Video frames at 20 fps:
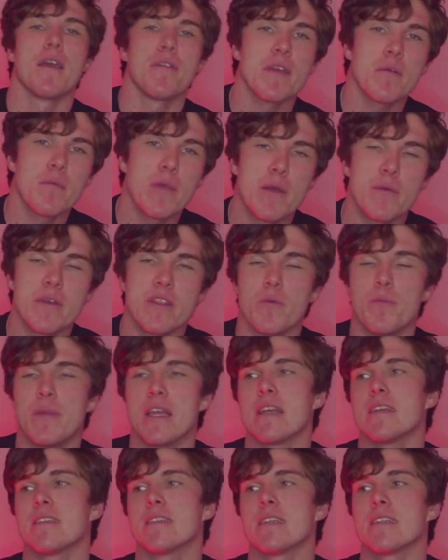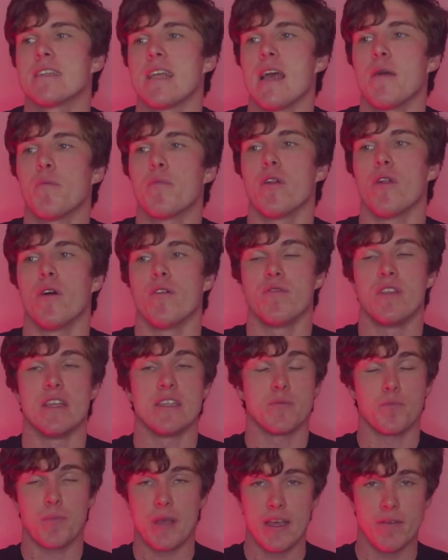I think maybe the biggest example of this
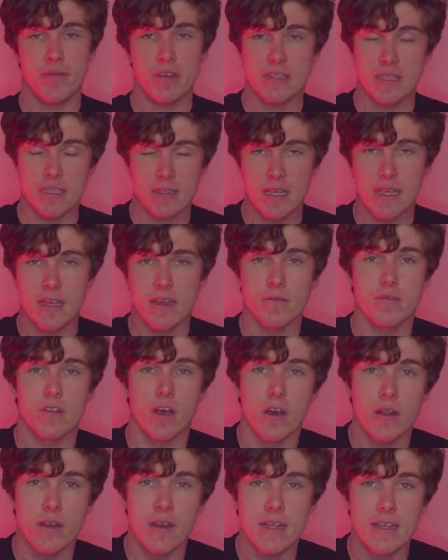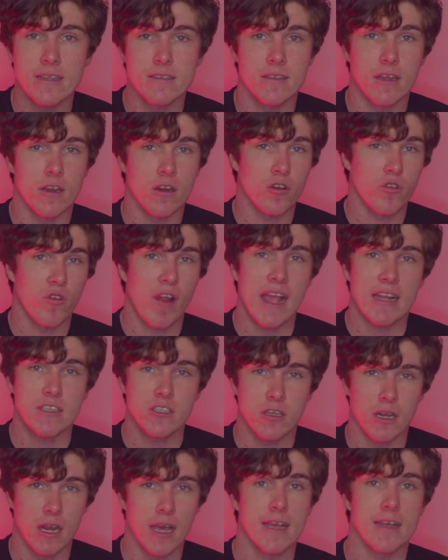pivot that they have done is their
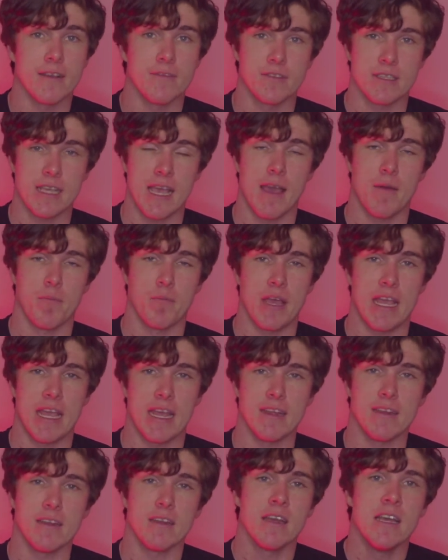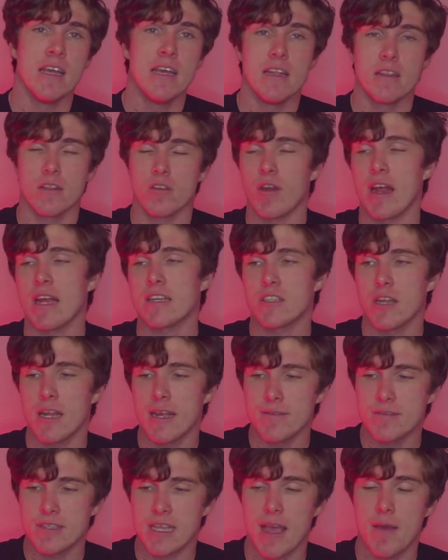Crash Lives campaign. The Crash
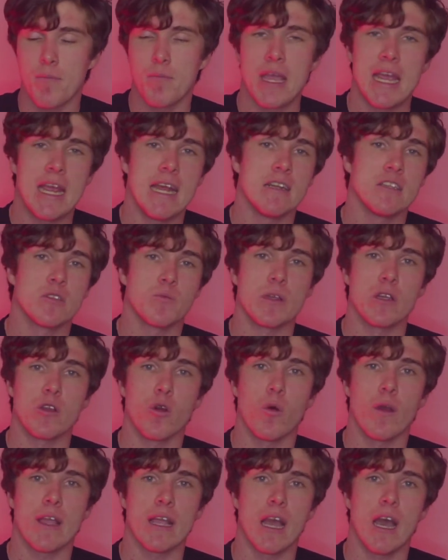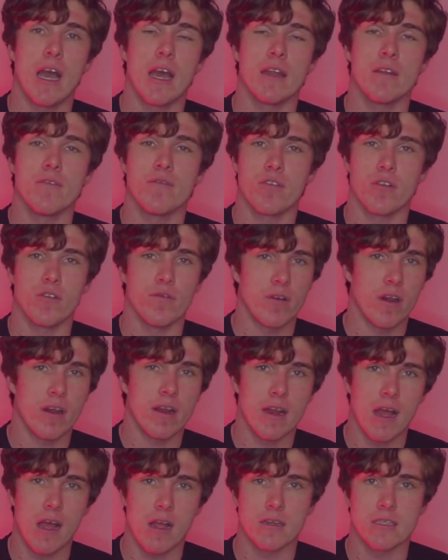Lives campaign has been going on for a very
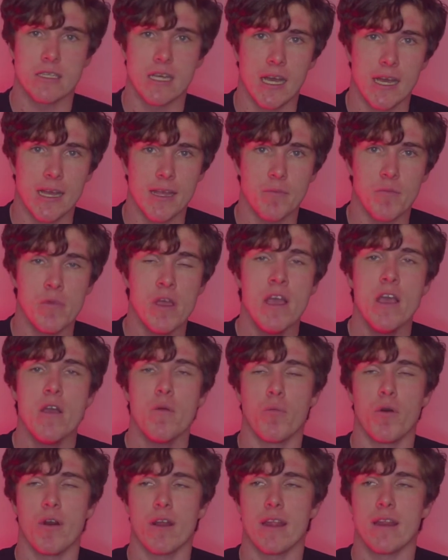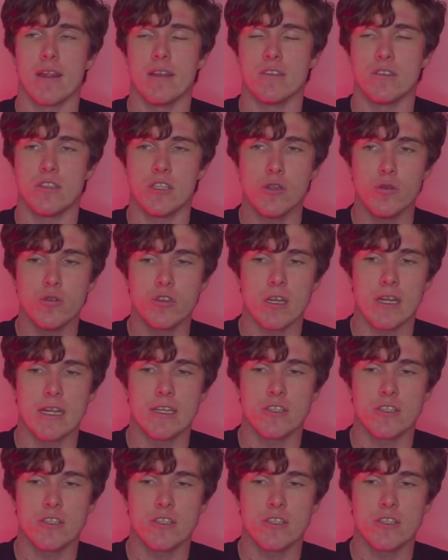long time, but it is usually